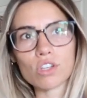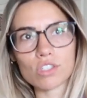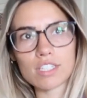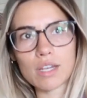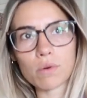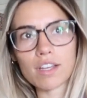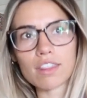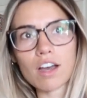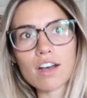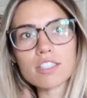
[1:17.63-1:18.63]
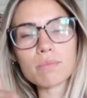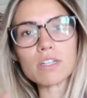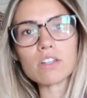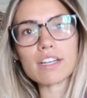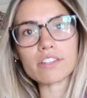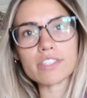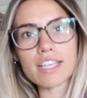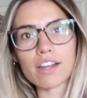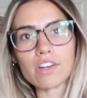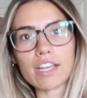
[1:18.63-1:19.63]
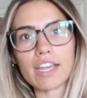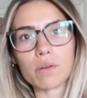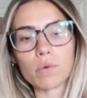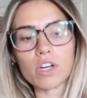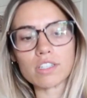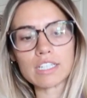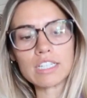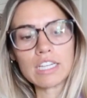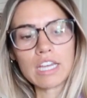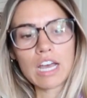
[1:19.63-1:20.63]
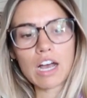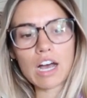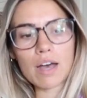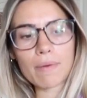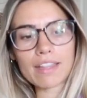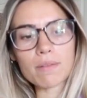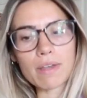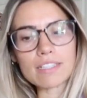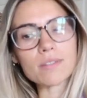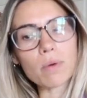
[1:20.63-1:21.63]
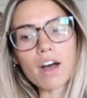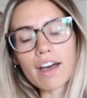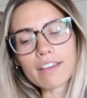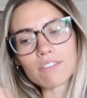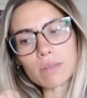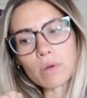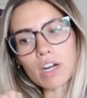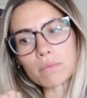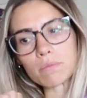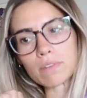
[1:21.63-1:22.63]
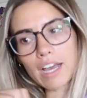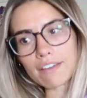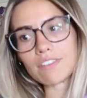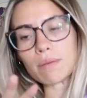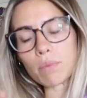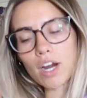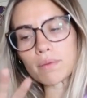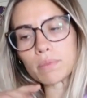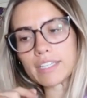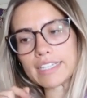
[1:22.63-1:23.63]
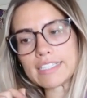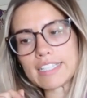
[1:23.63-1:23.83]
Thursday I work in the hospital, and on Saturday I work at the med spa IV bar place.